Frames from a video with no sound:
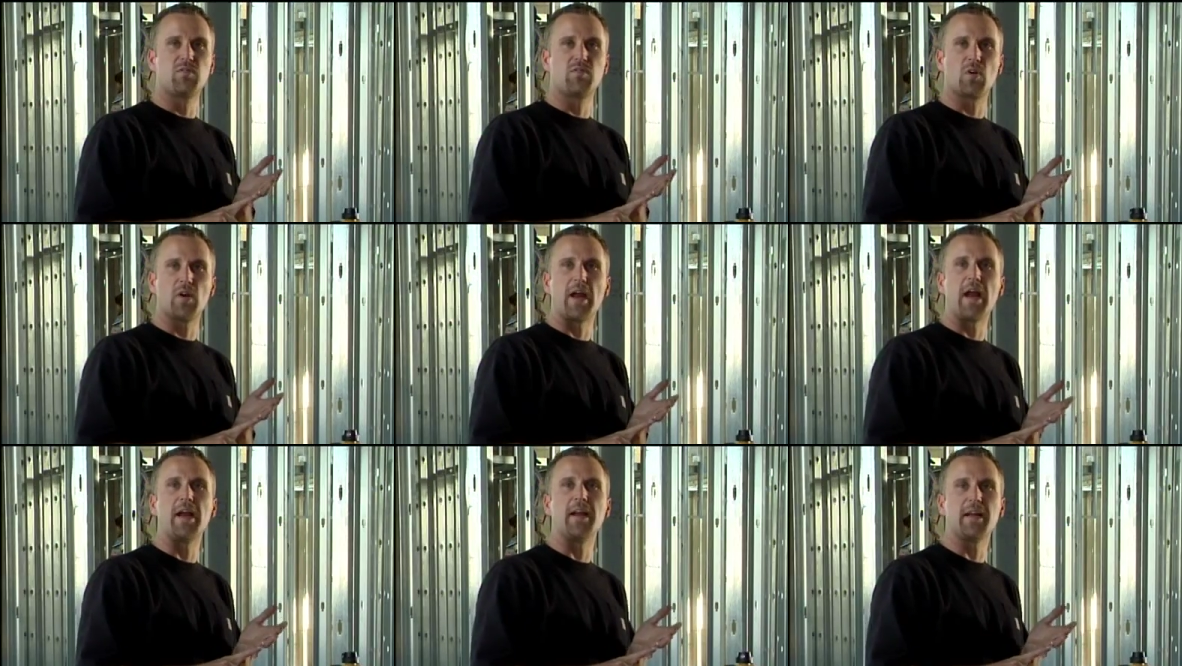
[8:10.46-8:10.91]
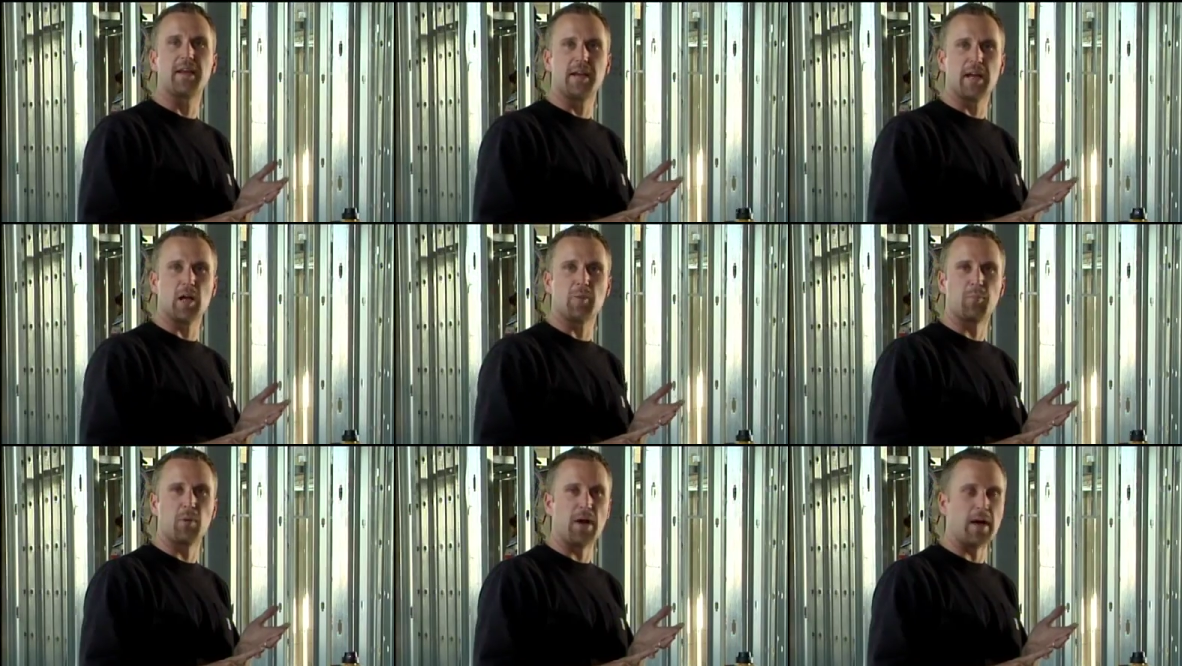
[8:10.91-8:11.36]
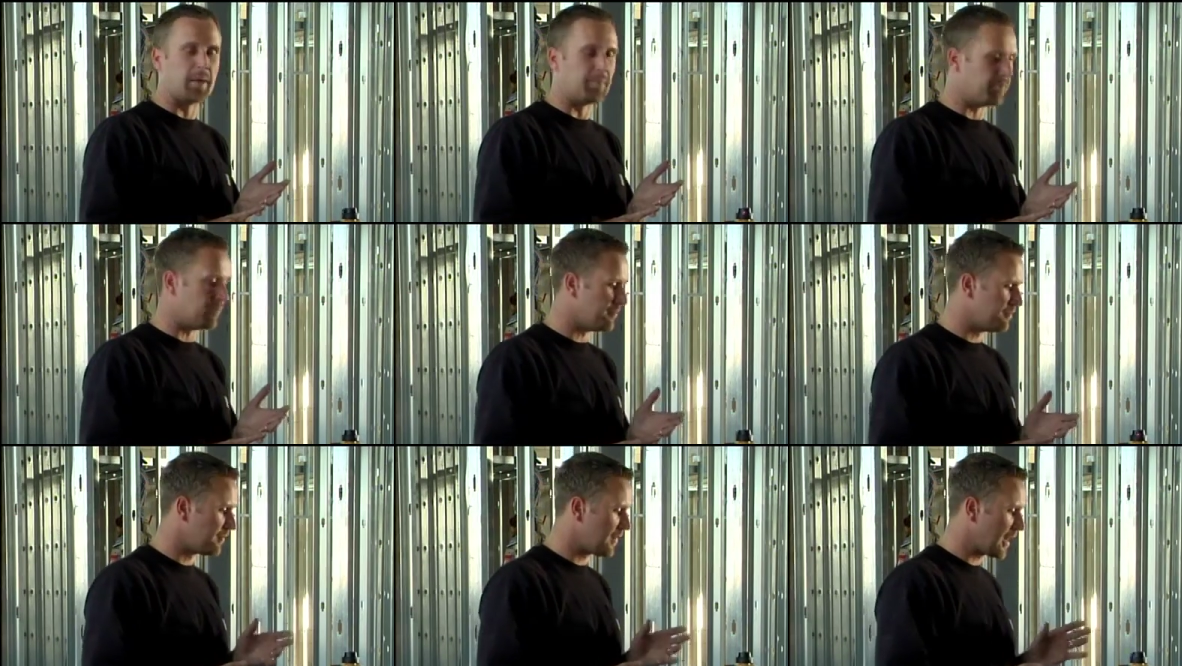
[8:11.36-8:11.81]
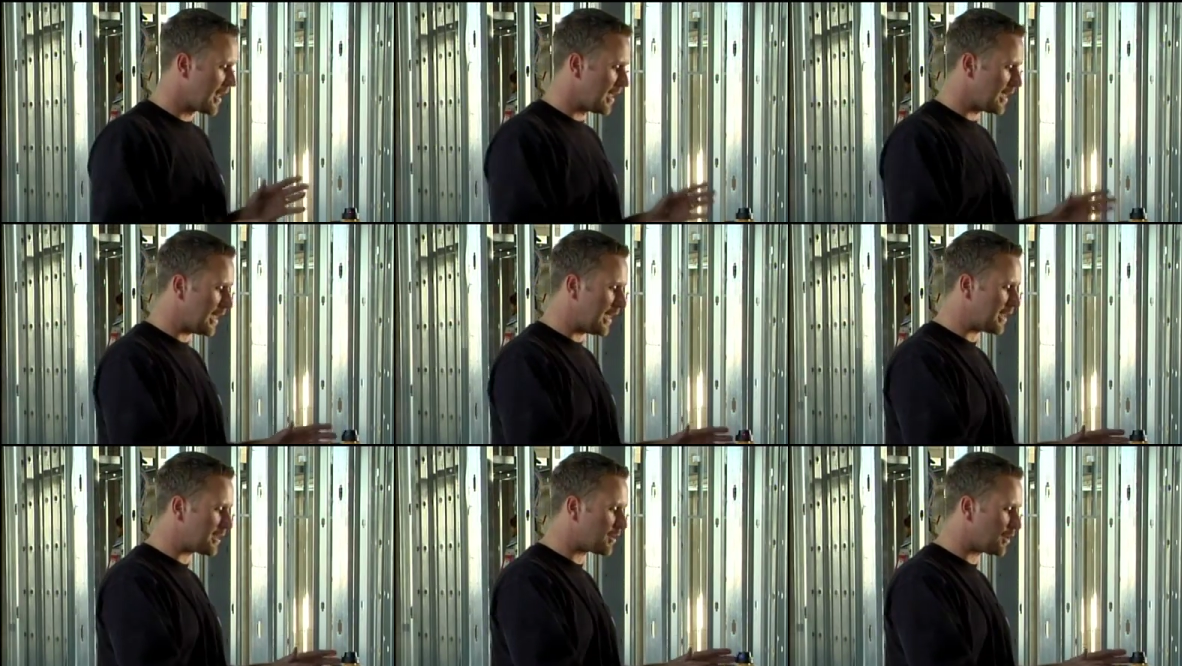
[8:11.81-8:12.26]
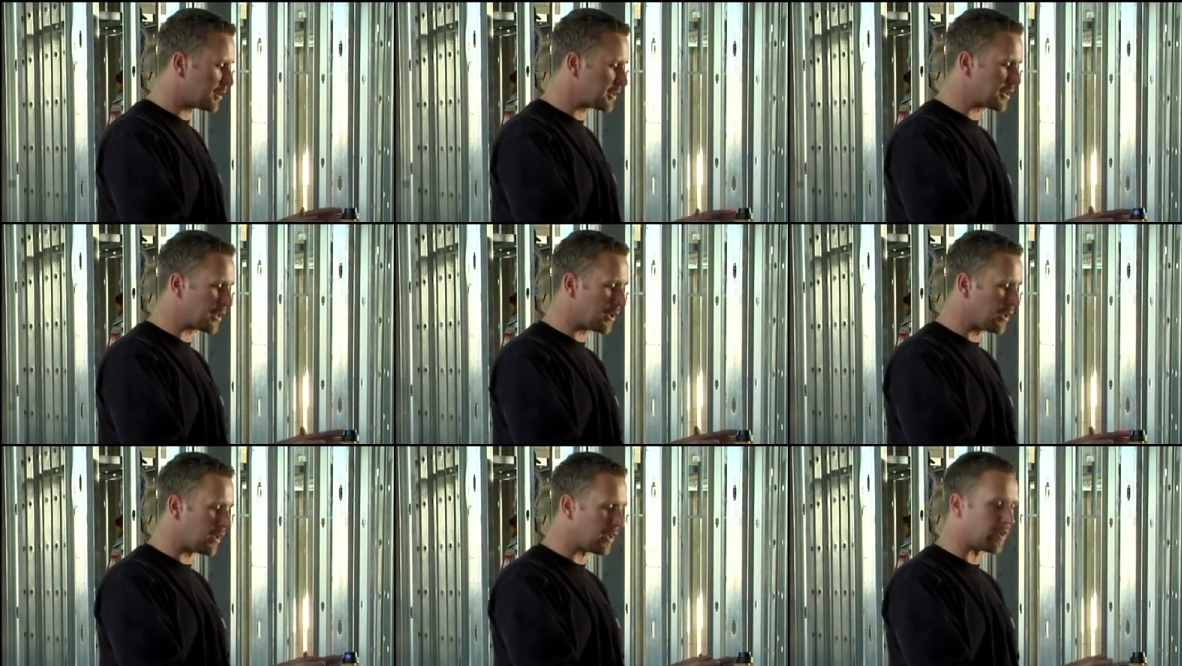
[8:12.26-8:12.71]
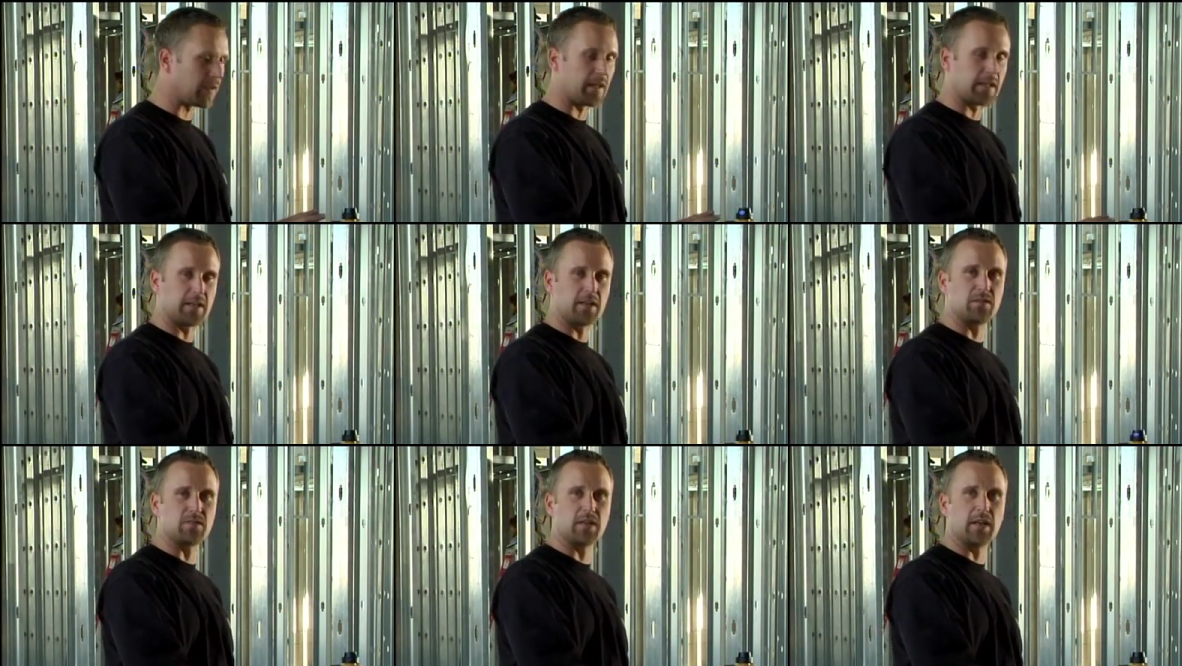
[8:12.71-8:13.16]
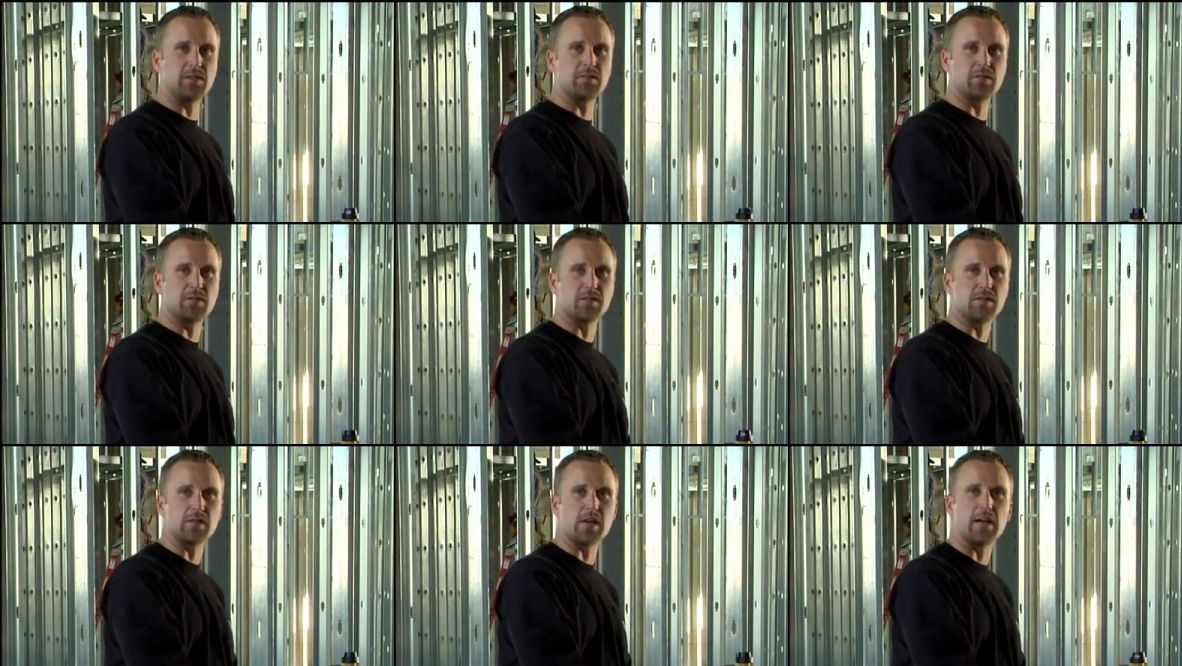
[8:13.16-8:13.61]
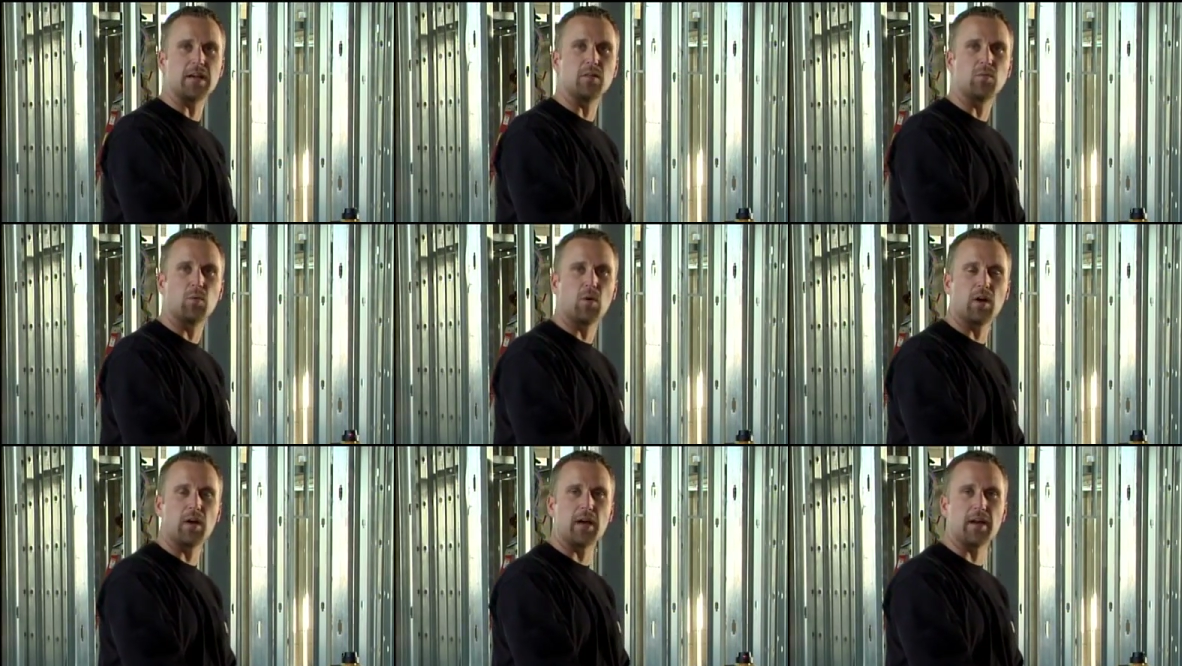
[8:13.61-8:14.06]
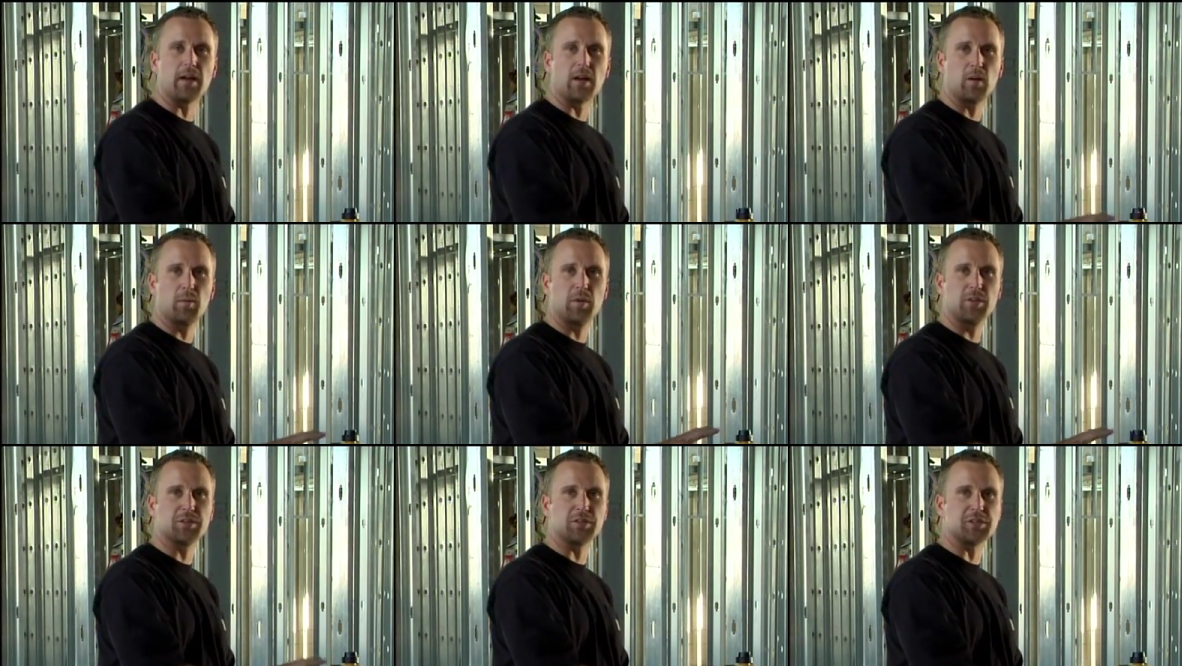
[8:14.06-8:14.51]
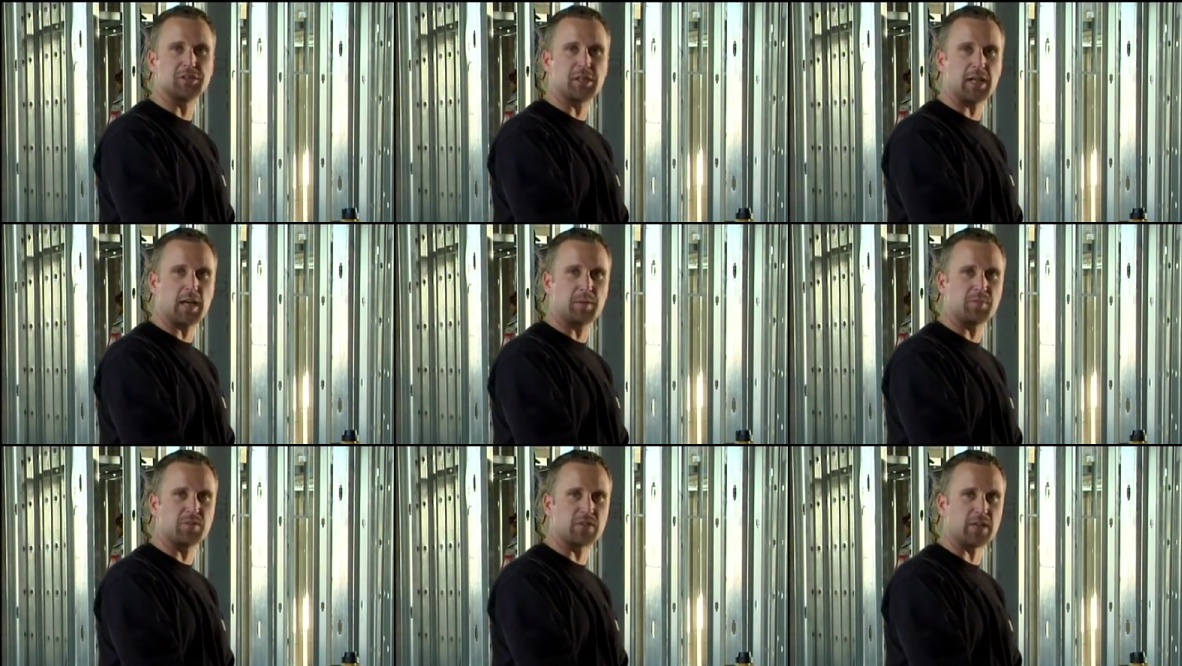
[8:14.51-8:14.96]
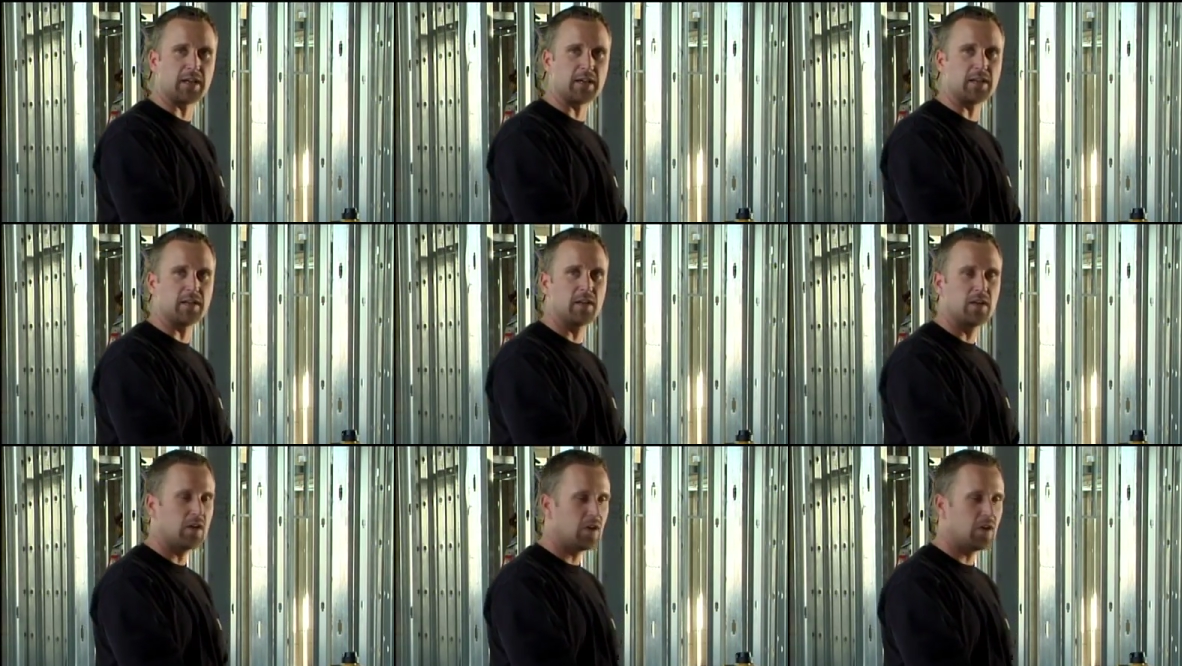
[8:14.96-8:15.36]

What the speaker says: for a handicap ramp. Now I told you earlier that this laser is designed to work on a commercial job site.